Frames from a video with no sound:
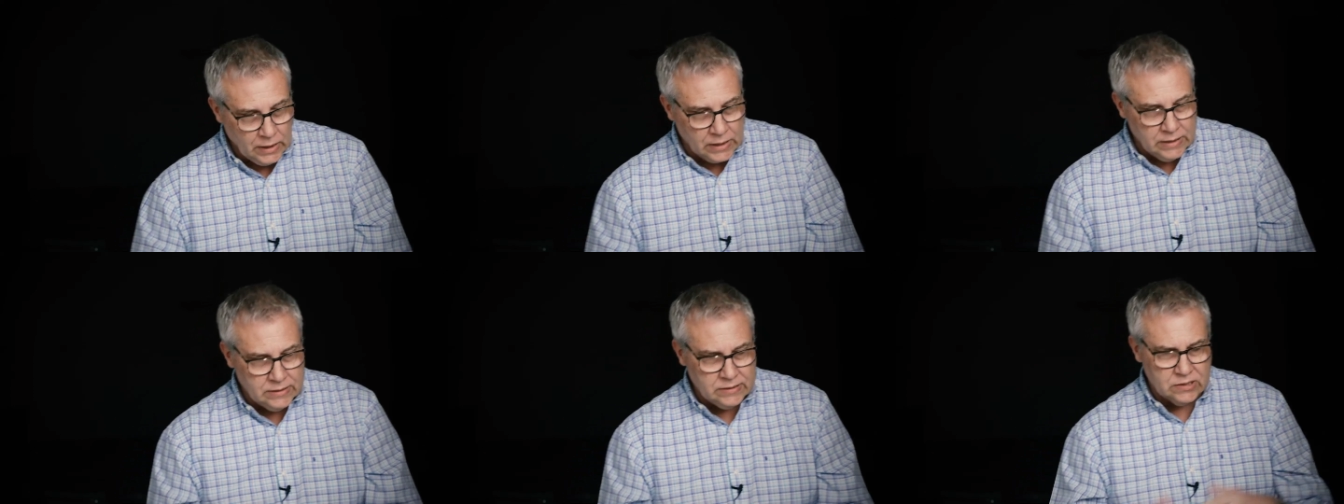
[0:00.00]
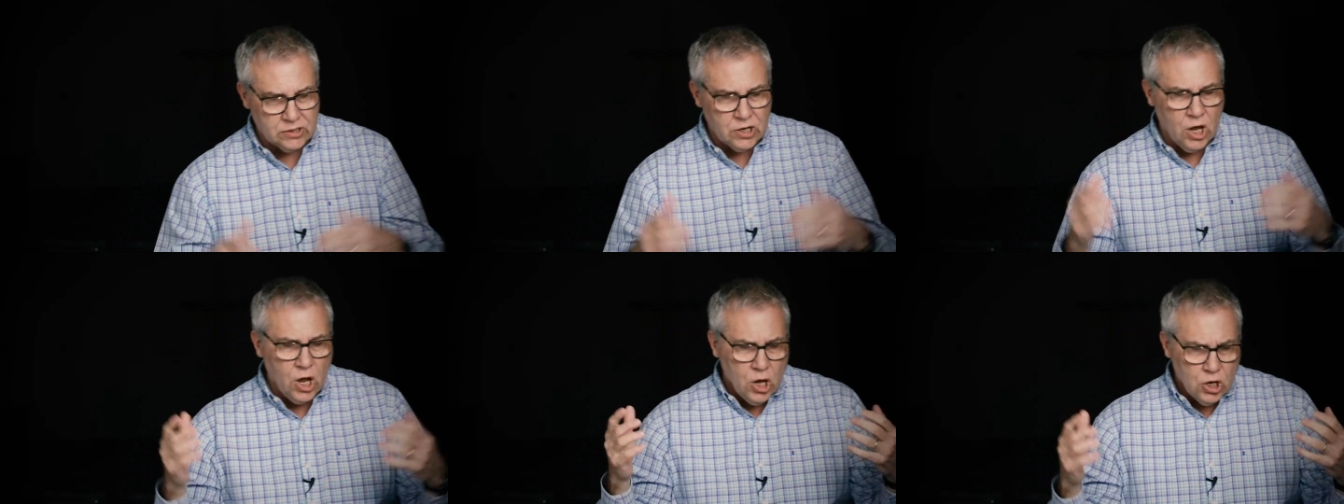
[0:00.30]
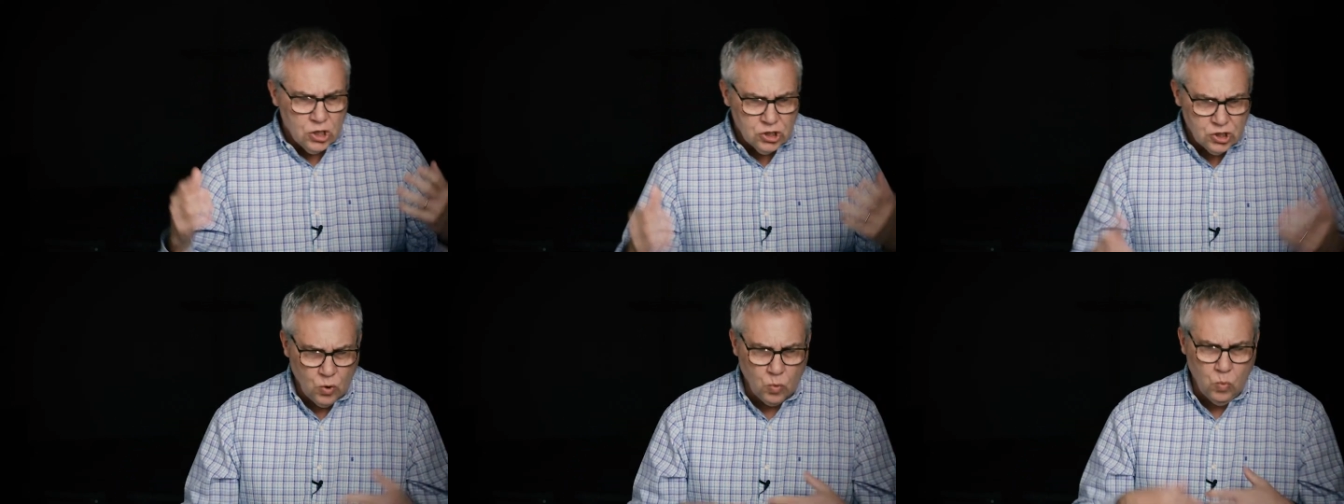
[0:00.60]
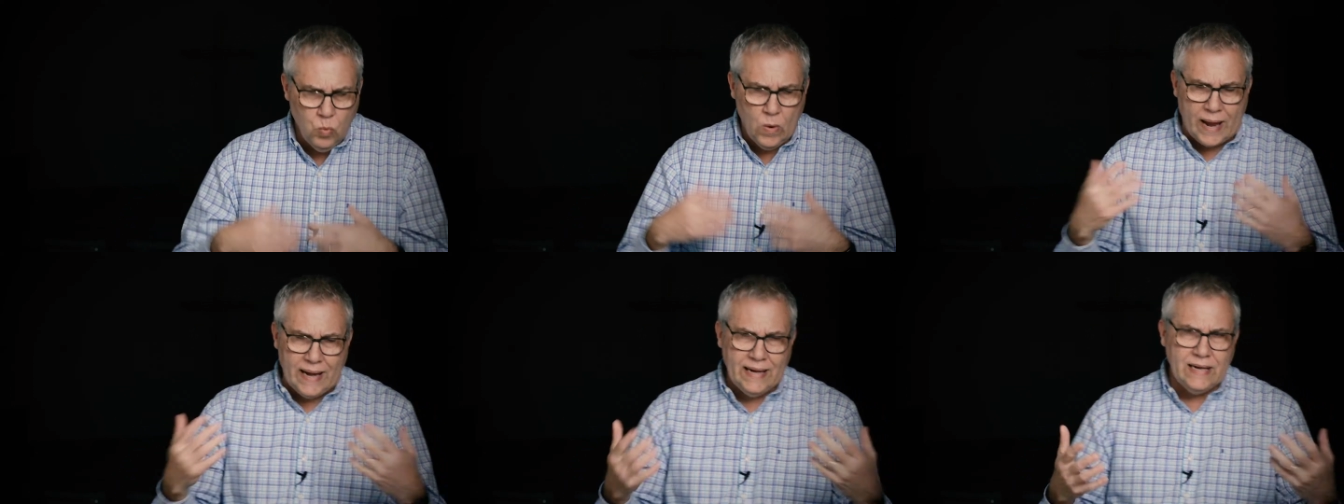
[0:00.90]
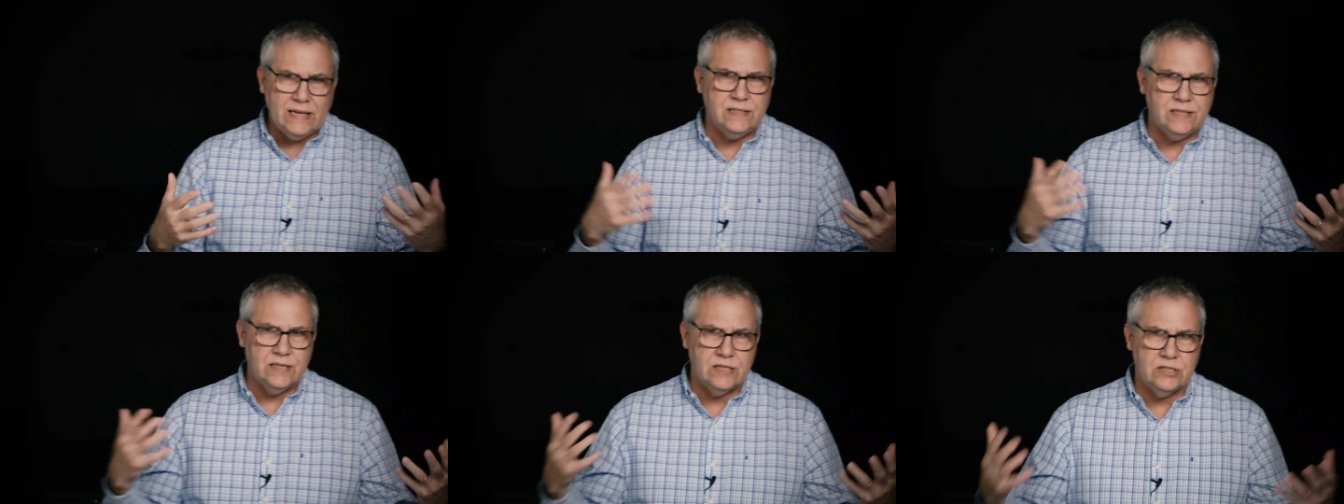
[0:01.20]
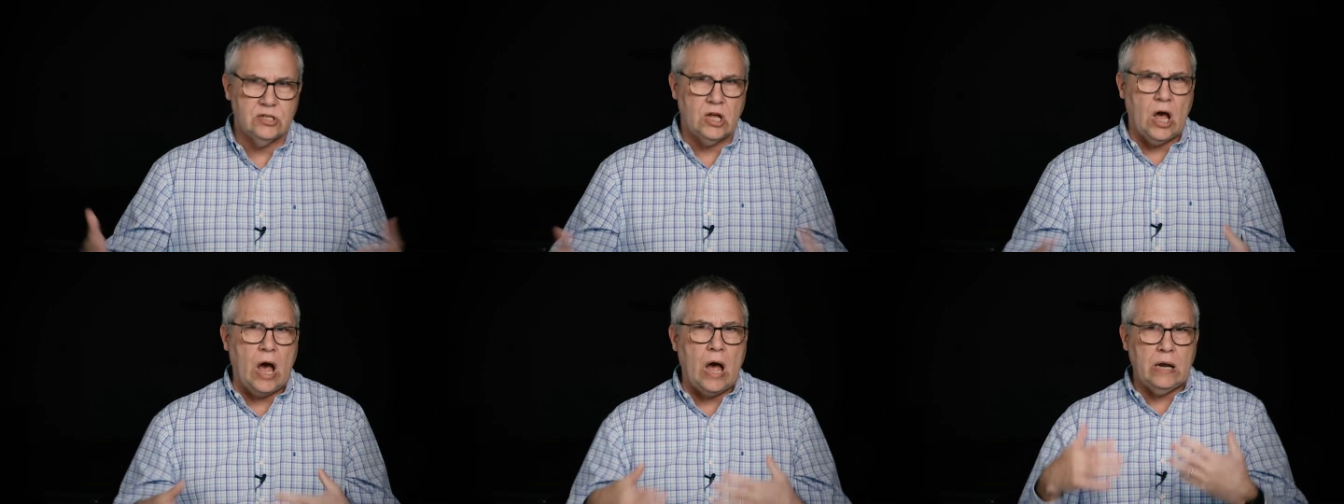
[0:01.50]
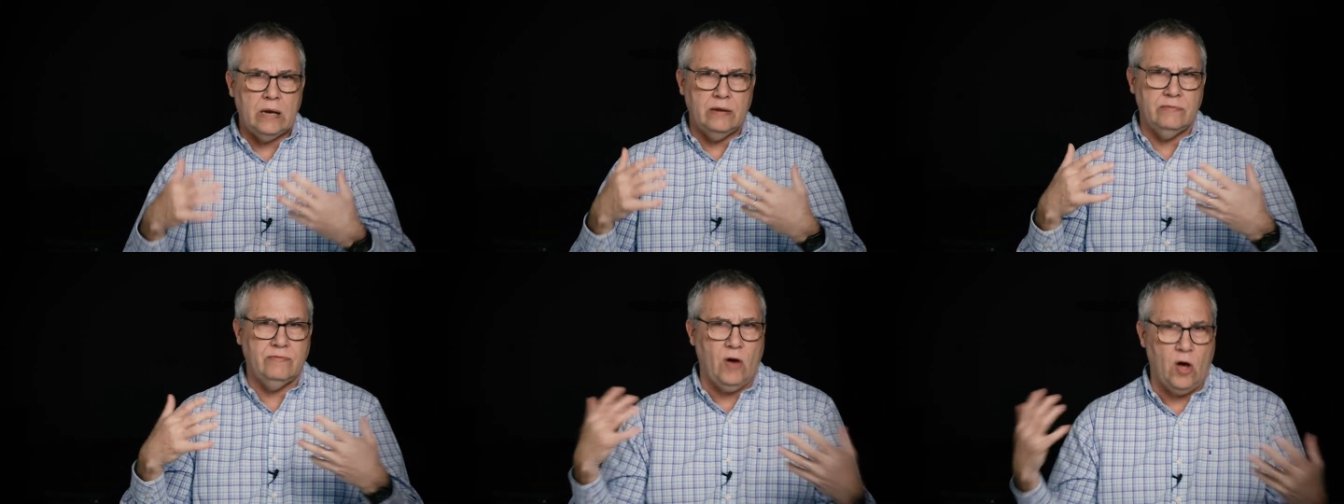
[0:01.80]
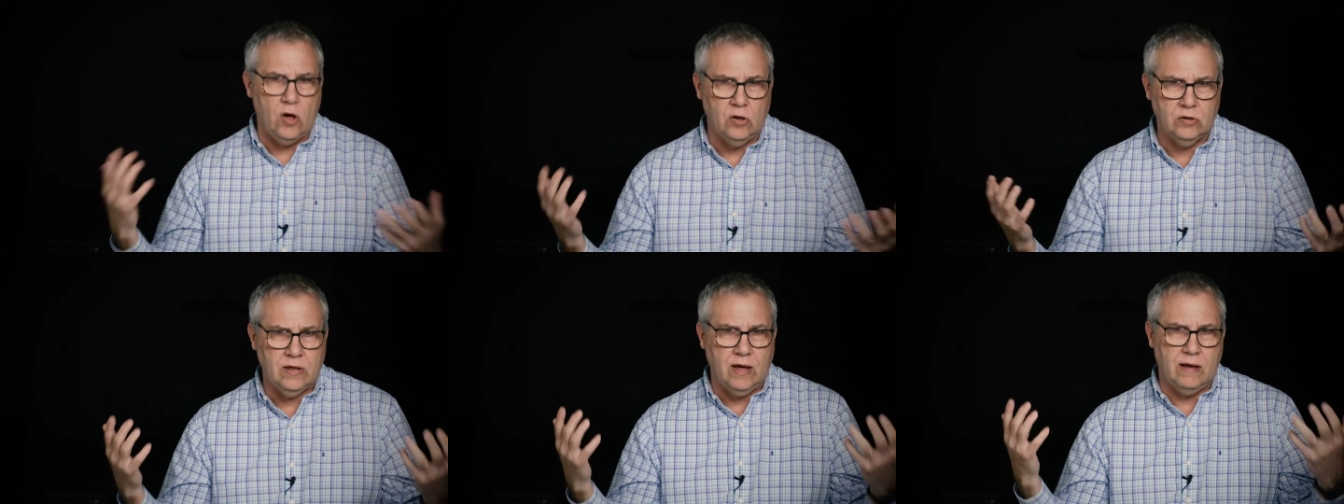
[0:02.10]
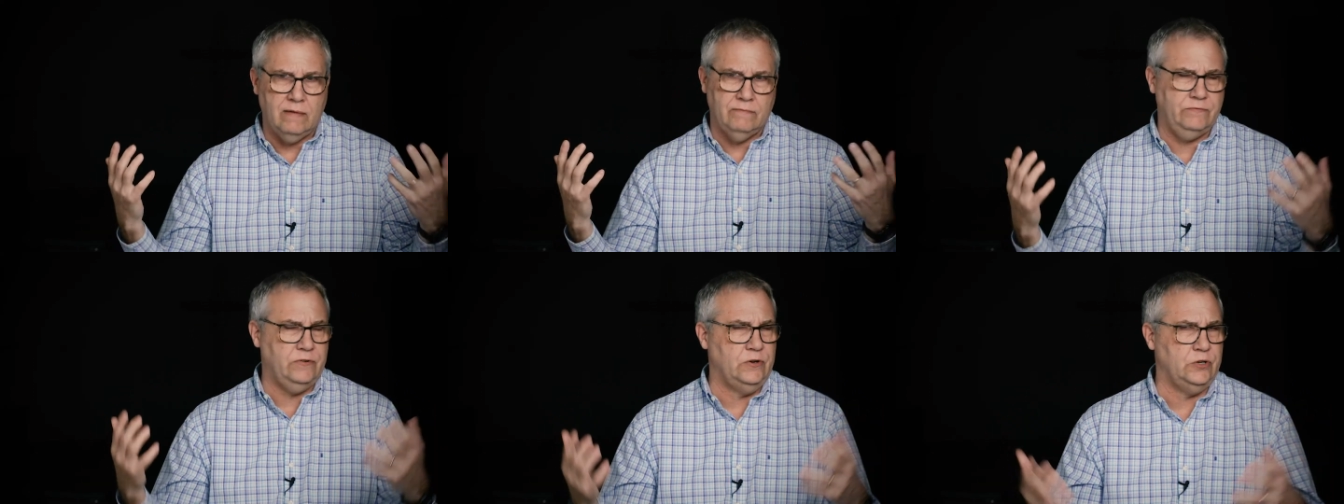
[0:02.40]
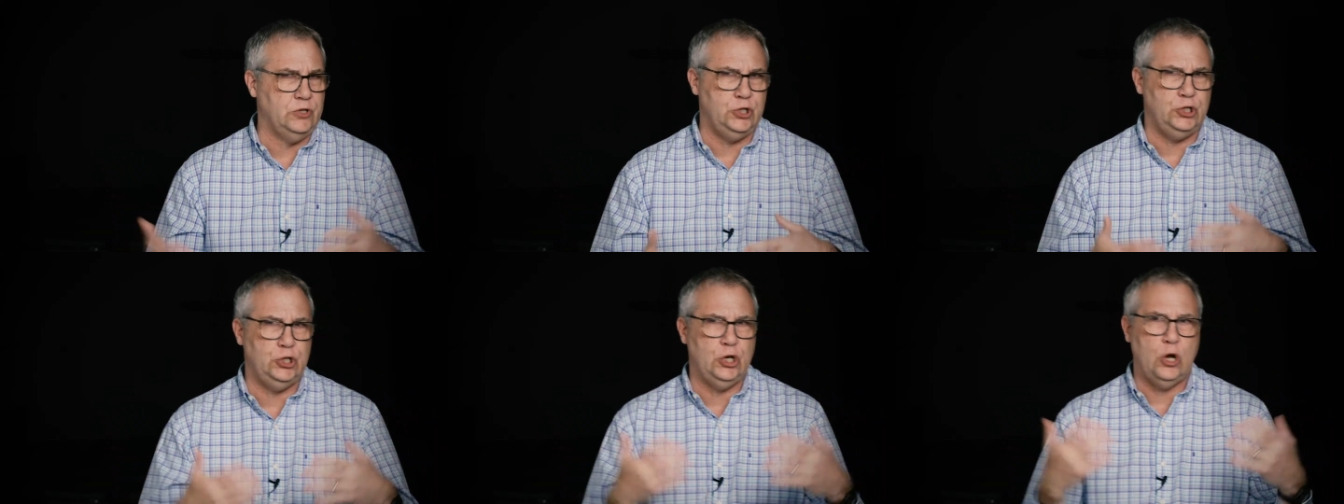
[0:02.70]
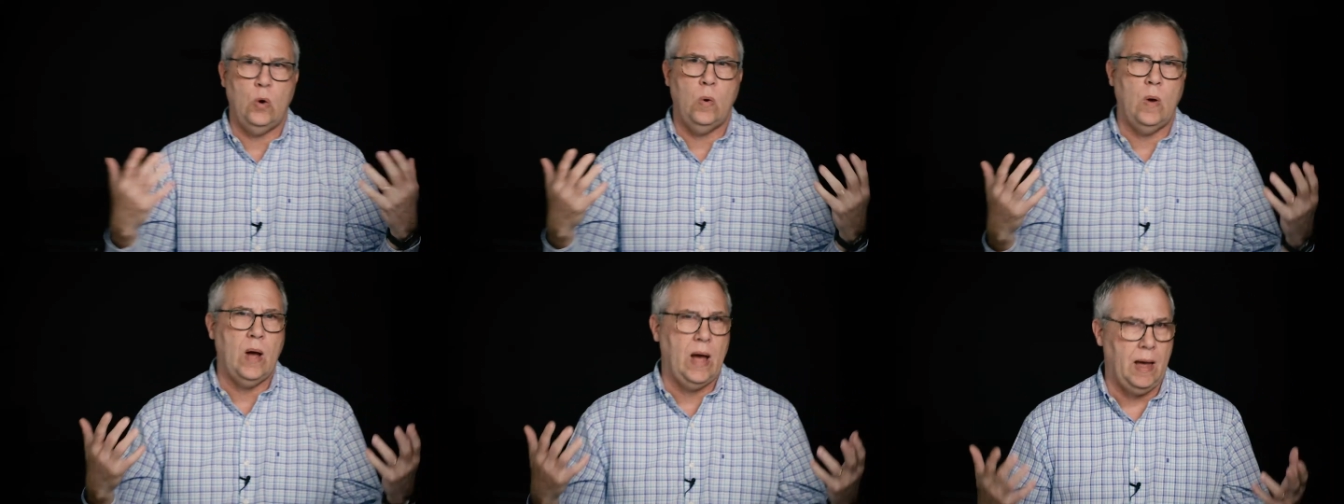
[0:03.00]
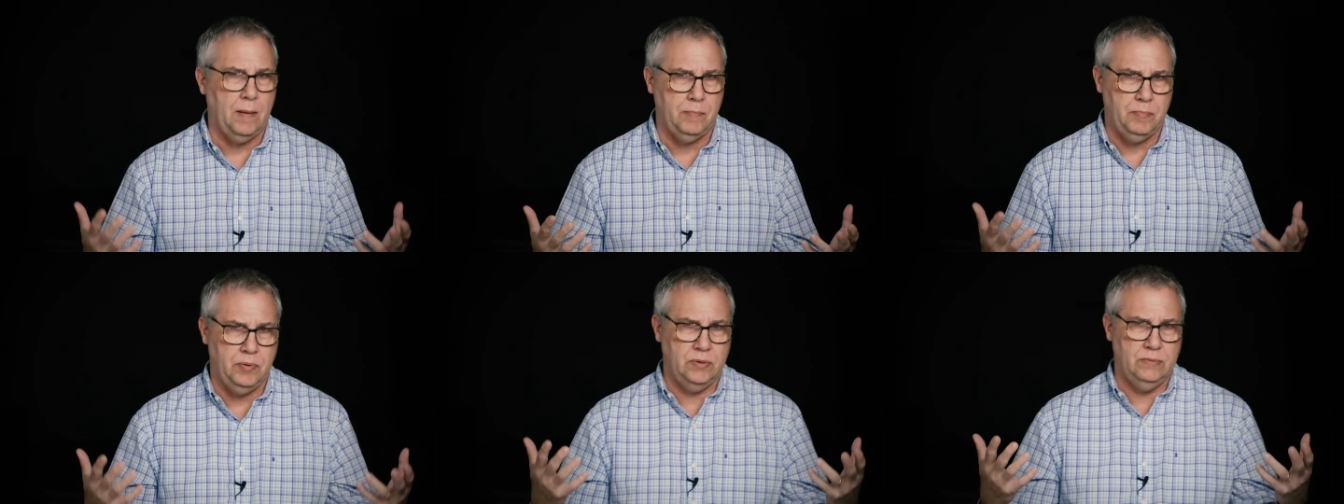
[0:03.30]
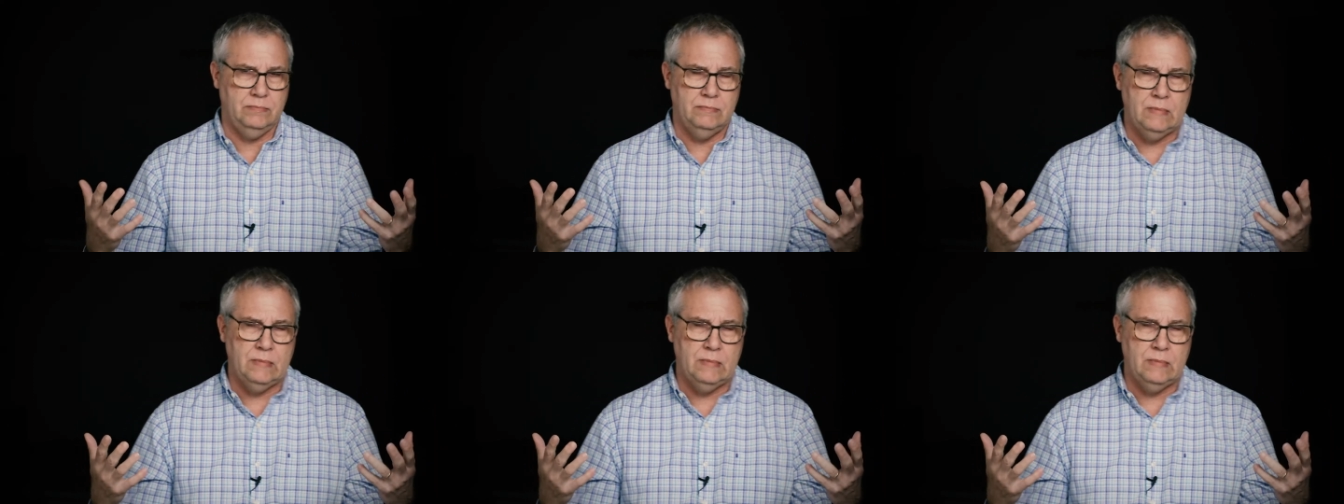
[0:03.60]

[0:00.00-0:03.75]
He says, So when does this God of all comfort show up?